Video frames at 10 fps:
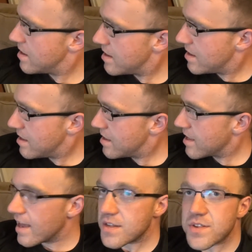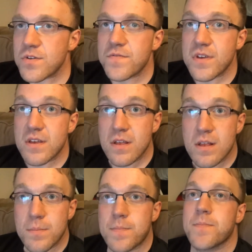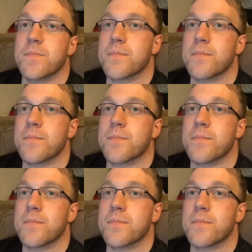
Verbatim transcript: Yeah. Yeah. So if, I mean, yeah,